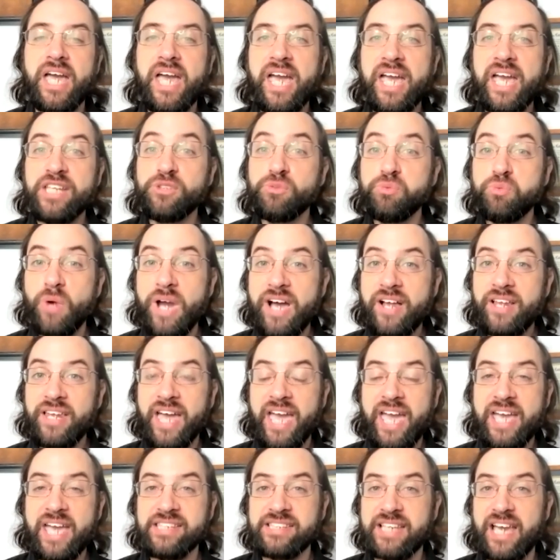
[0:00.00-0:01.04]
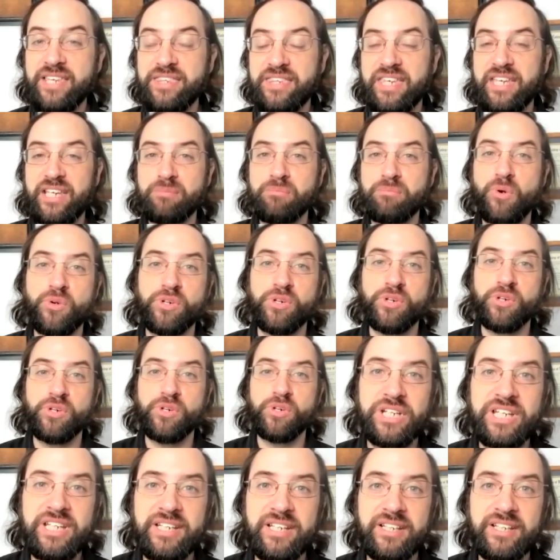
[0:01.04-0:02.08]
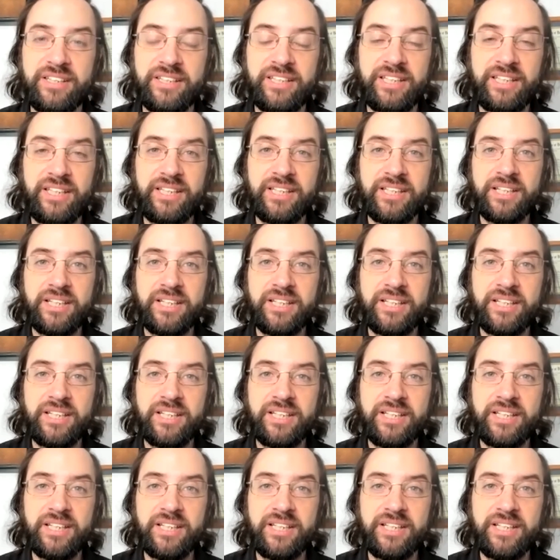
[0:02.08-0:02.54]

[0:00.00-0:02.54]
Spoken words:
as well as, I think more intriguingly,